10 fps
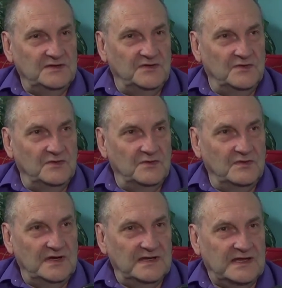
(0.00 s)

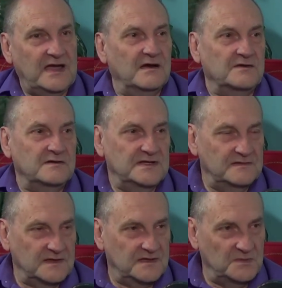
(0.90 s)
you encountered
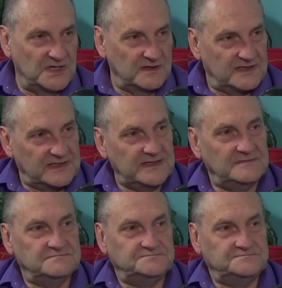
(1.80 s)
in the community.